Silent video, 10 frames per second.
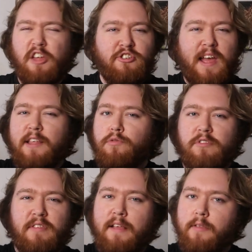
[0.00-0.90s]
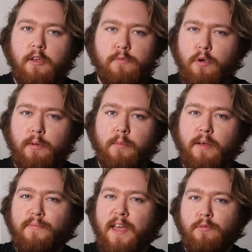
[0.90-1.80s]
And yeah, this one stands out as probably
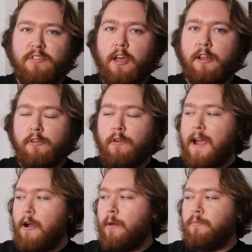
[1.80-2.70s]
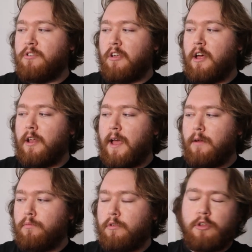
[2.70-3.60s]
my favorite Tyler the Creator album to kind of
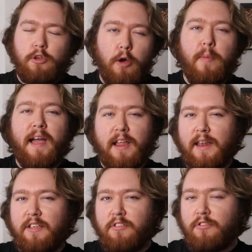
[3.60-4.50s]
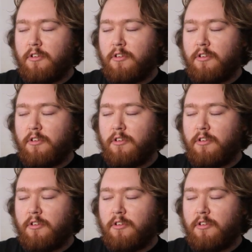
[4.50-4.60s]
like go back and listen